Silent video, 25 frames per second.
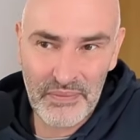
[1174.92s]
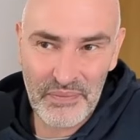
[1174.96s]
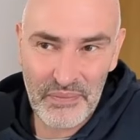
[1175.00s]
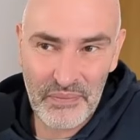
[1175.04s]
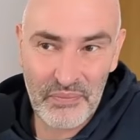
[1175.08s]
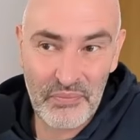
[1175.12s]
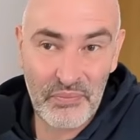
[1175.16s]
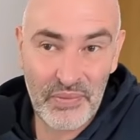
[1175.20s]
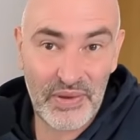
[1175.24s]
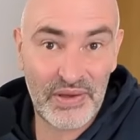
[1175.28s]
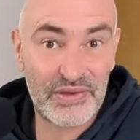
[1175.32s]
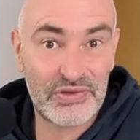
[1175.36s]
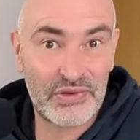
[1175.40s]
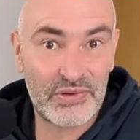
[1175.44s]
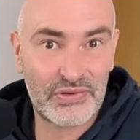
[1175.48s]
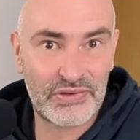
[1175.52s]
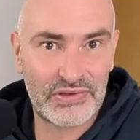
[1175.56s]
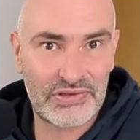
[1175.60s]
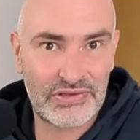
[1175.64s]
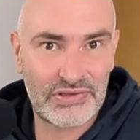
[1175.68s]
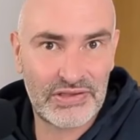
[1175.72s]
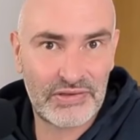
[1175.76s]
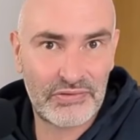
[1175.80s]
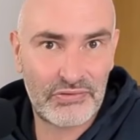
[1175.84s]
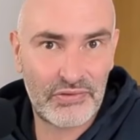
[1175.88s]
Whereas on the
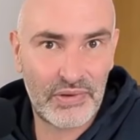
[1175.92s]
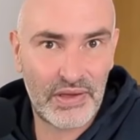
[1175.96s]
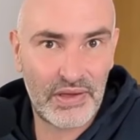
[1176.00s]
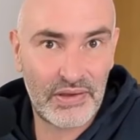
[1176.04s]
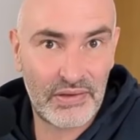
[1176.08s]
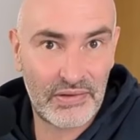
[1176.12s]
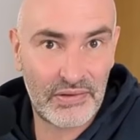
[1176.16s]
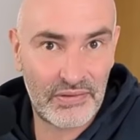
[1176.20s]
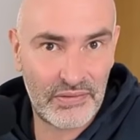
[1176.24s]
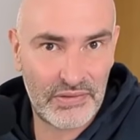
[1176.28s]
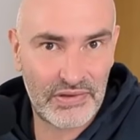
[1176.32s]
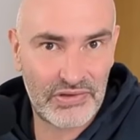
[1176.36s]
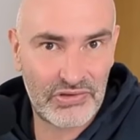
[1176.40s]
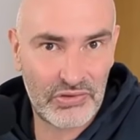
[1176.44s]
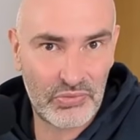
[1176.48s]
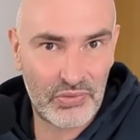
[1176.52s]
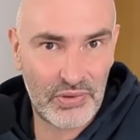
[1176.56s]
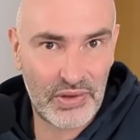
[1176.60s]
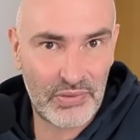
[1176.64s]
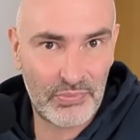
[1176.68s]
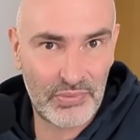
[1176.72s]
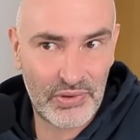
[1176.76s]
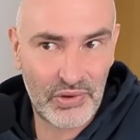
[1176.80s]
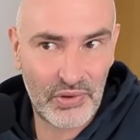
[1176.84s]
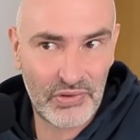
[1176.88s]
c file, the
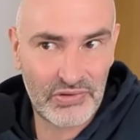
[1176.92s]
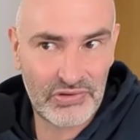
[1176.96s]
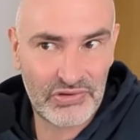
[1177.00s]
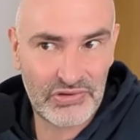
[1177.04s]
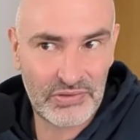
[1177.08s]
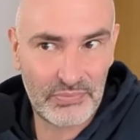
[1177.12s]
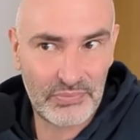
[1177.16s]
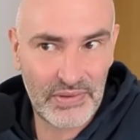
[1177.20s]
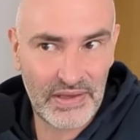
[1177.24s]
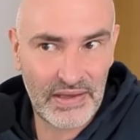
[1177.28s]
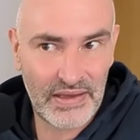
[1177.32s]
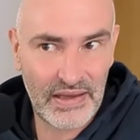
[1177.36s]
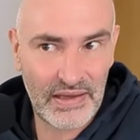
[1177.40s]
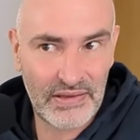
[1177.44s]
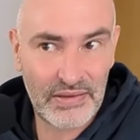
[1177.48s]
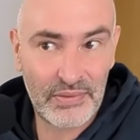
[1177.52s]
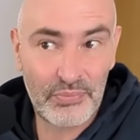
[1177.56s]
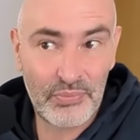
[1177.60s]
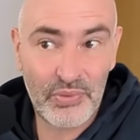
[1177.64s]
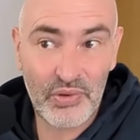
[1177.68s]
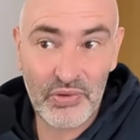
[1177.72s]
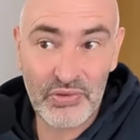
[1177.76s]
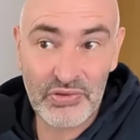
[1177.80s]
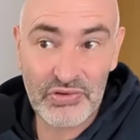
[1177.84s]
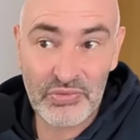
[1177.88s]
square belongs to me and the
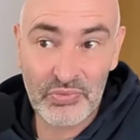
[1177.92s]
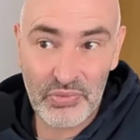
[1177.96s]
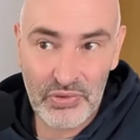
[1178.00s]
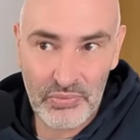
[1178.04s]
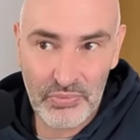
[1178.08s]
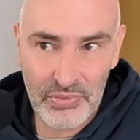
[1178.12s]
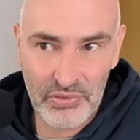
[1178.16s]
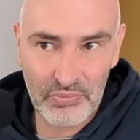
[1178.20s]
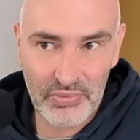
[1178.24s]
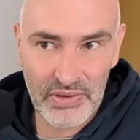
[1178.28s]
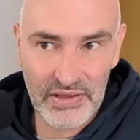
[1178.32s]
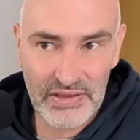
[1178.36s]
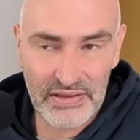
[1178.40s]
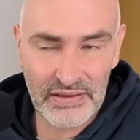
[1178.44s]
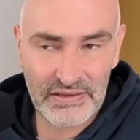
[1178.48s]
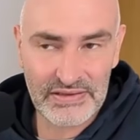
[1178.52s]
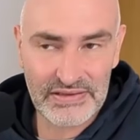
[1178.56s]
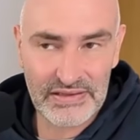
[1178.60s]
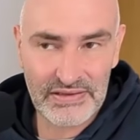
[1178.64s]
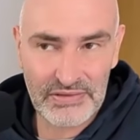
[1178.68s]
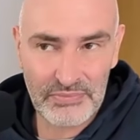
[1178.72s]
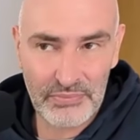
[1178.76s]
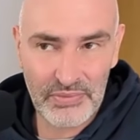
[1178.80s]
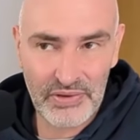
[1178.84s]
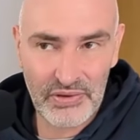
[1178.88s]
pawns will be
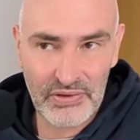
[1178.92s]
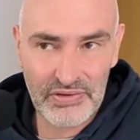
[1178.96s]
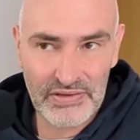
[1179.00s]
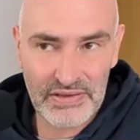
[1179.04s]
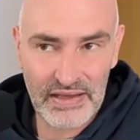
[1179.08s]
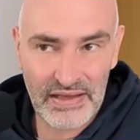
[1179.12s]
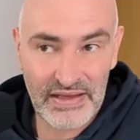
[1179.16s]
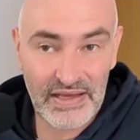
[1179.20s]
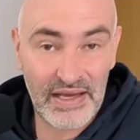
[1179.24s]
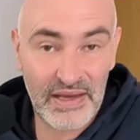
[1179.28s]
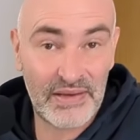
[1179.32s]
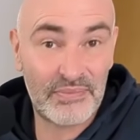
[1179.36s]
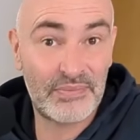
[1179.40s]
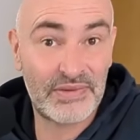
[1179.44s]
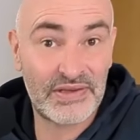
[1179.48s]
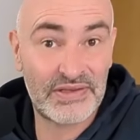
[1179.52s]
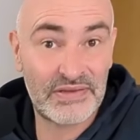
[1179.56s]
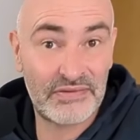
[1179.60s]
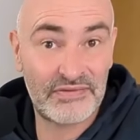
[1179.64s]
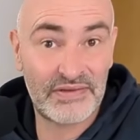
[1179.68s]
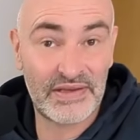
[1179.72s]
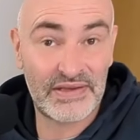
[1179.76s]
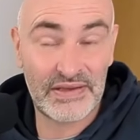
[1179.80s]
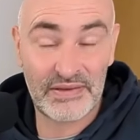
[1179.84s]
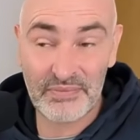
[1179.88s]
weaknesses because they can't be
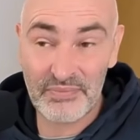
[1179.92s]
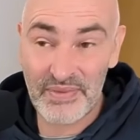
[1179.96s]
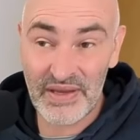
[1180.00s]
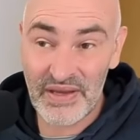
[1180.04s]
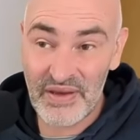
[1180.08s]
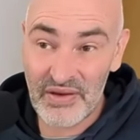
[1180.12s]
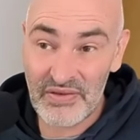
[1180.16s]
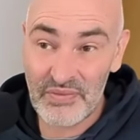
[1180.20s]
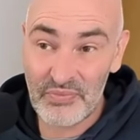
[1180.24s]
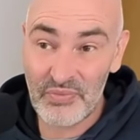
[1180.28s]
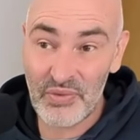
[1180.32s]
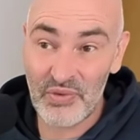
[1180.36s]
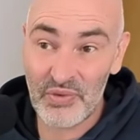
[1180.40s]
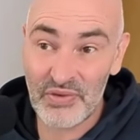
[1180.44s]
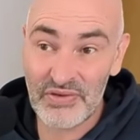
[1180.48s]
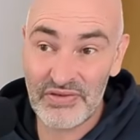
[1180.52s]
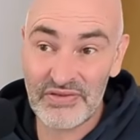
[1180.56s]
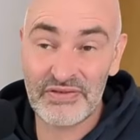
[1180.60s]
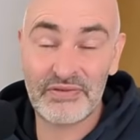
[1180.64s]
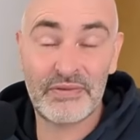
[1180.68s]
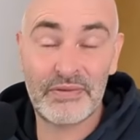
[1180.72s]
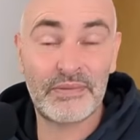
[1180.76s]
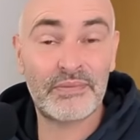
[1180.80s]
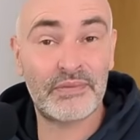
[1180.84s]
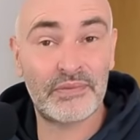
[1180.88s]
defended by other
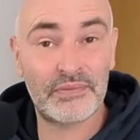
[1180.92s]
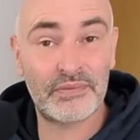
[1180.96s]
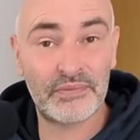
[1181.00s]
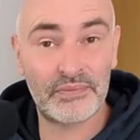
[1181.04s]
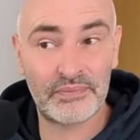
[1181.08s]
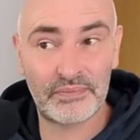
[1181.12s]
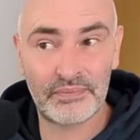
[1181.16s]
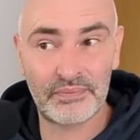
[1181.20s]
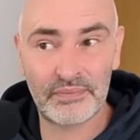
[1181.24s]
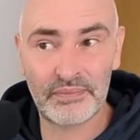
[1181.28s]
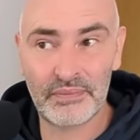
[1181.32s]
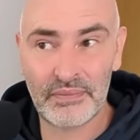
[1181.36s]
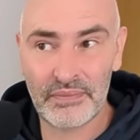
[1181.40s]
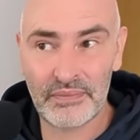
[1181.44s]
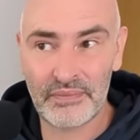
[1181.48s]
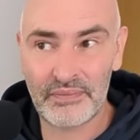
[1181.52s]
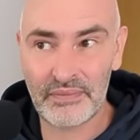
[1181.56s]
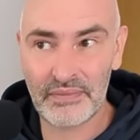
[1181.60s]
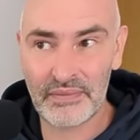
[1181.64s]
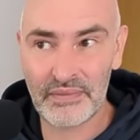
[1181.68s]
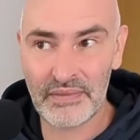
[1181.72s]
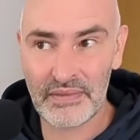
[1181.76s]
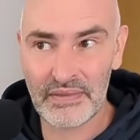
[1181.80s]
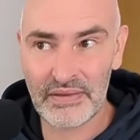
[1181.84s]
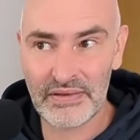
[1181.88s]
pawns.
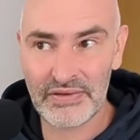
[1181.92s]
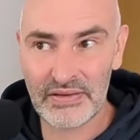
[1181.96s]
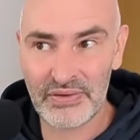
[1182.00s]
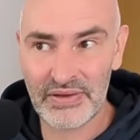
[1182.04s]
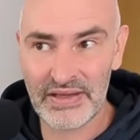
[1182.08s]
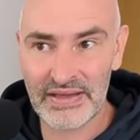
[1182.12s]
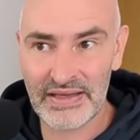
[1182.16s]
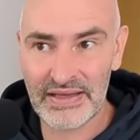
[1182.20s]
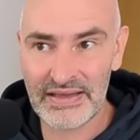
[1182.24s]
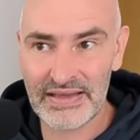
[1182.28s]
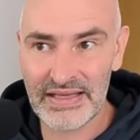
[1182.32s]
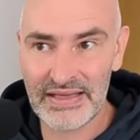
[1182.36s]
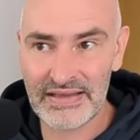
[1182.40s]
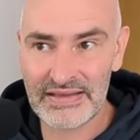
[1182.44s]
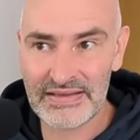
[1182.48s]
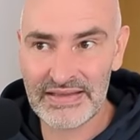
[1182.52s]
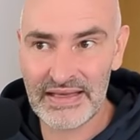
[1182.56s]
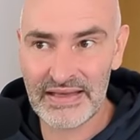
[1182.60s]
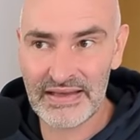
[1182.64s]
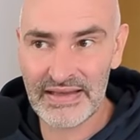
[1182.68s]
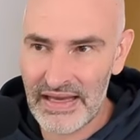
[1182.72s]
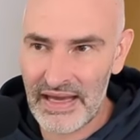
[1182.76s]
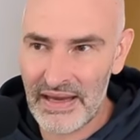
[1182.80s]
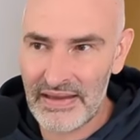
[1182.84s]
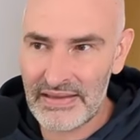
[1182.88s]
So he did
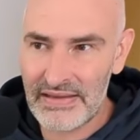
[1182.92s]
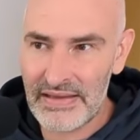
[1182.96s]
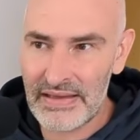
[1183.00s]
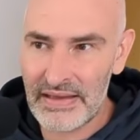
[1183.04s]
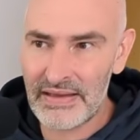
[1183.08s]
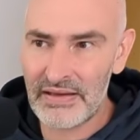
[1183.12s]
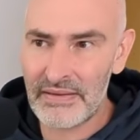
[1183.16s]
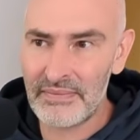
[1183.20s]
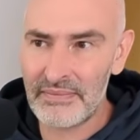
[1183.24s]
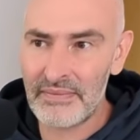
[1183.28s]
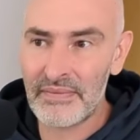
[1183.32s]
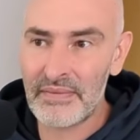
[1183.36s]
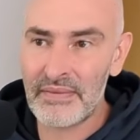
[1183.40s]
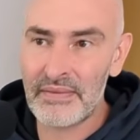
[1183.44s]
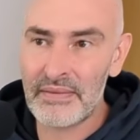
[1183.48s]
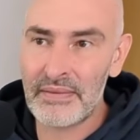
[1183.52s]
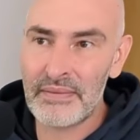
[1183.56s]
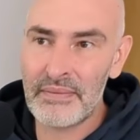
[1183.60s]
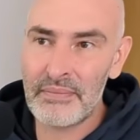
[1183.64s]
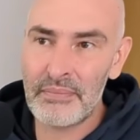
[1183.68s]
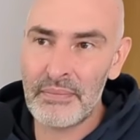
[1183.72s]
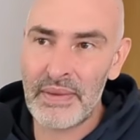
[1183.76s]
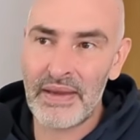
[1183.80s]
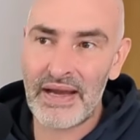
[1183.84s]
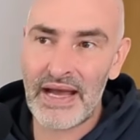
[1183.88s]
kingside castling.
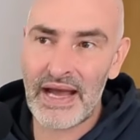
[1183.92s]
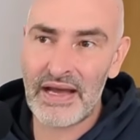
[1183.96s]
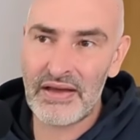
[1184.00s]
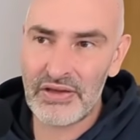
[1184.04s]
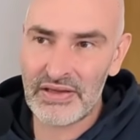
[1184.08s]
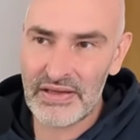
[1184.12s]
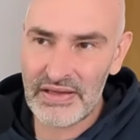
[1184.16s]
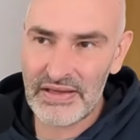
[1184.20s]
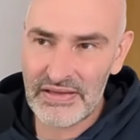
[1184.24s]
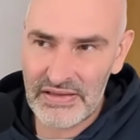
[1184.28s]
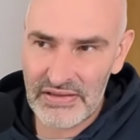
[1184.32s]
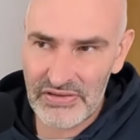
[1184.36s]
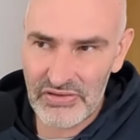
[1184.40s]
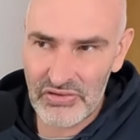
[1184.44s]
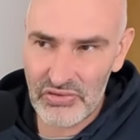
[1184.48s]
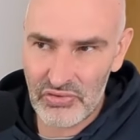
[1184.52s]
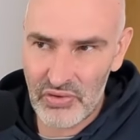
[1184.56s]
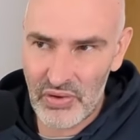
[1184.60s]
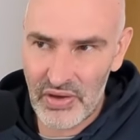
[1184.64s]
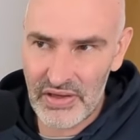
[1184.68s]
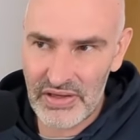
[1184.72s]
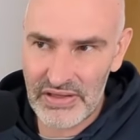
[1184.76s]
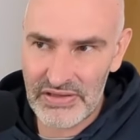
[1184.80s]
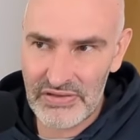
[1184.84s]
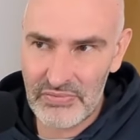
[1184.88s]
But actually the
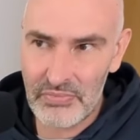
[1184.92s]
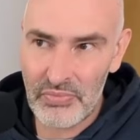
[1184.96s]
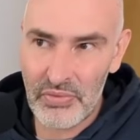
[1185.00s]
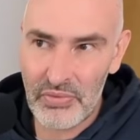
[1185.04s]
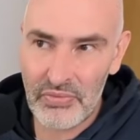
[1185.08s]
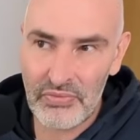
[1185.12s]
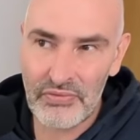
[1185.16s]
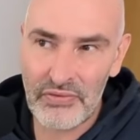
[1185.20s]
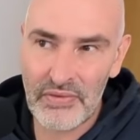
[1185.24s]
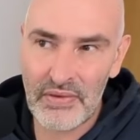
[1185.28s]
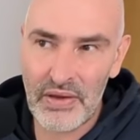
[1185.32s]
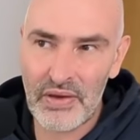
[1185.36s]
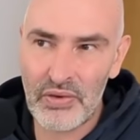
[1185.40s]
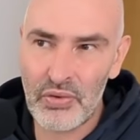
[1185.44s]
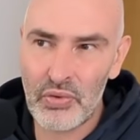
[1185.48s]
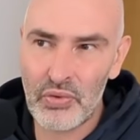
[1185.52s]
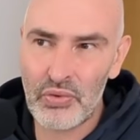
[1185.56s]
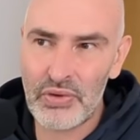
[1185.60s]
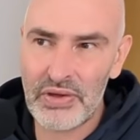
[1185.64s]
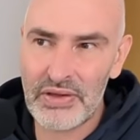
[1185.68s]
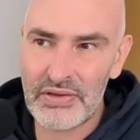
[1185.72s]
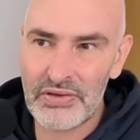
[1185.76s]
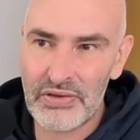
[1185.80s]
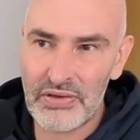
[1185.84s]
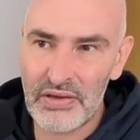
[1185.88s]
strongest move,
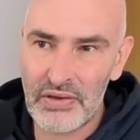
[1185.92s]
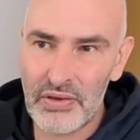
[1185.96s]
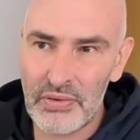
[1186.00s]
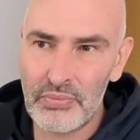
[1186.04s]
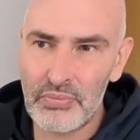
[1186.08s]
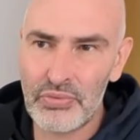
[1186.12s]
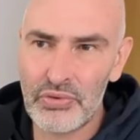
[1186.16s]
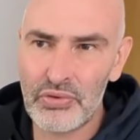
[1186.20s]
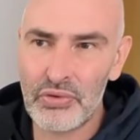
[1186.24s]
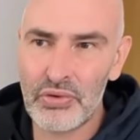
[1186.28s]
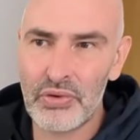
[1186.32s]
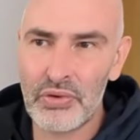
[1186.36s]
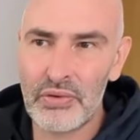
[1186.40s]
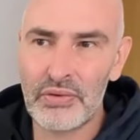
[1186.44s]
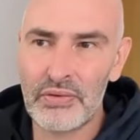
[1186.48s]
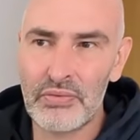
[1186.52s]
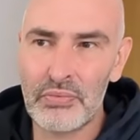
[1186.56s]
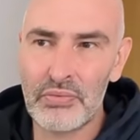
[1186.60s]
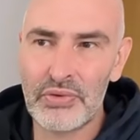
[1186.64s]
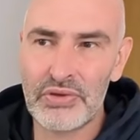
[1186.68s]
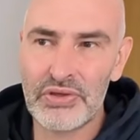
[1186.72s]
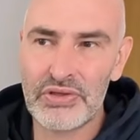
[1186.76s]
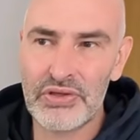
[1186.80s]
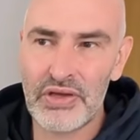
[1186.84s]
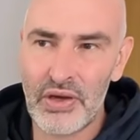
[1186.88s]
according to the computer,
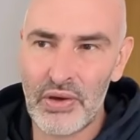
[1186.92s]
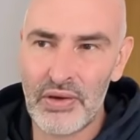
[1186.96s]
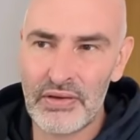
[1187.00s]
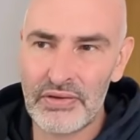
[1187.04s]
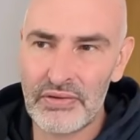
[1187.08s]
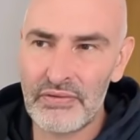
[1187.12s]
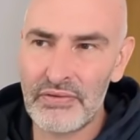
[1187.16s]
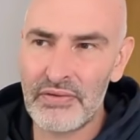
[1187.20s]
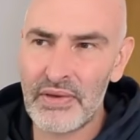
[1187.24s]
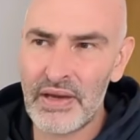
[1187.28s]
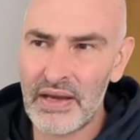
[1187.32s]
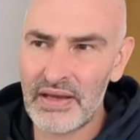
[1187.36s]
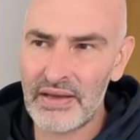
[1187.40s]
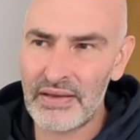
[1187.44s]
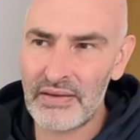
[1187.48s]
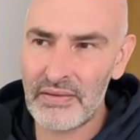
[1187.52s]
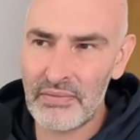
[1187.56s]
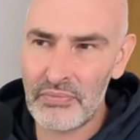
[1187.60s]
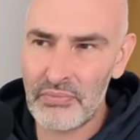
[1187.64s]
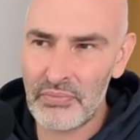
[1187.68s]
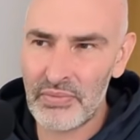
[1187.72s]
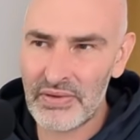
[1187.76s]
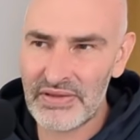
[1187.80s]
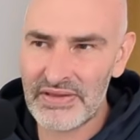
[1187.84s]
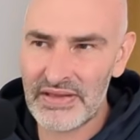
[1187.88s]
which is hard to find,
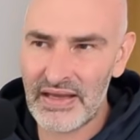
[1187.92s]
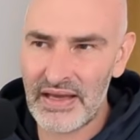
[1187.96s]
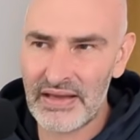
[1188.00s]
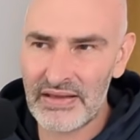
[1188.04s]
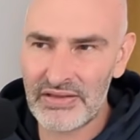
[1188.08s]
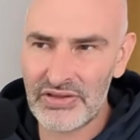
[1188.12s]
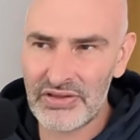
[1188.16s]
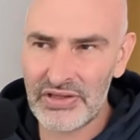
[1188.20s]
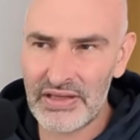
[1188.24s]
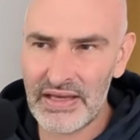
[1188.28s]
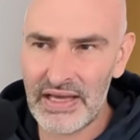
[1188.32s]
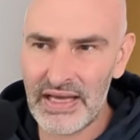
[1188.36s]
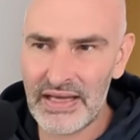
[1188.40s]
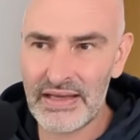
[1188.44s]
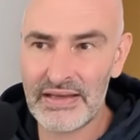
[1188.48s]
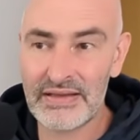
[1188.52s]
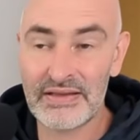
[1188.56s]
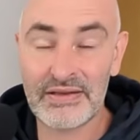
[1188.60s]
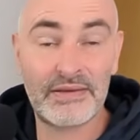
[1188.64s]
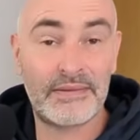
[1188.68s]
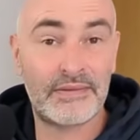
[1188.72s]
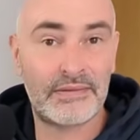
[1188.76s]
was knight g8.